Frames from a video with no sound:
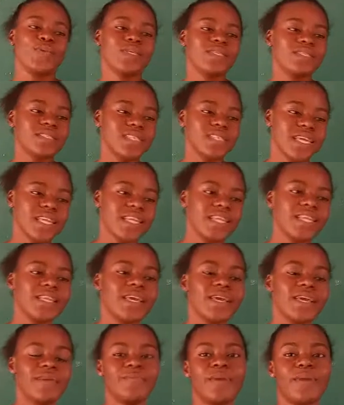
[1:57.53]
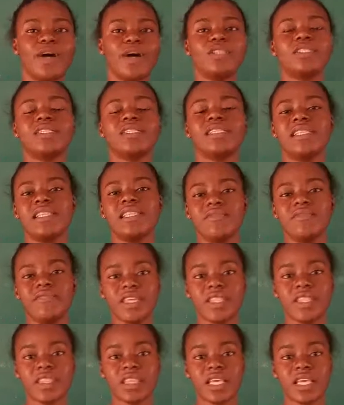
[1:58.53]
we studied about
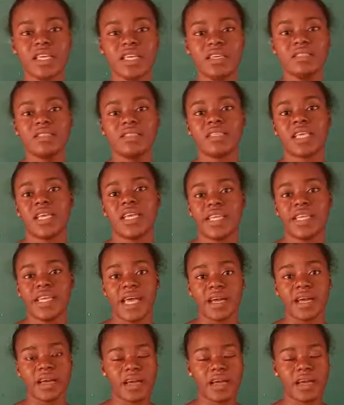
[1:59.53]
living things and their